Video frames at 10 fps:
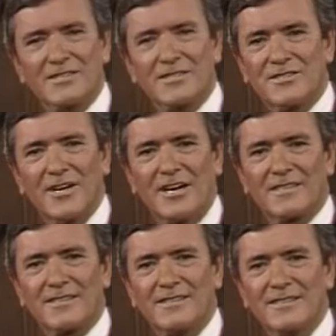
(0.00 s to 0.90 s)
us
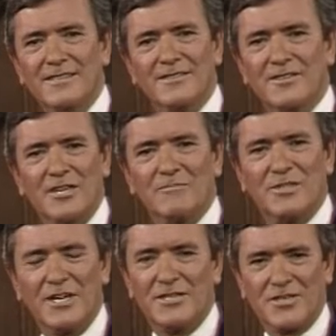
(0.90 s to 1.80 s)
not into
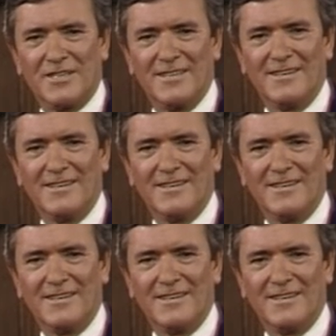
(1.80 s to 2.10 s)
temptation.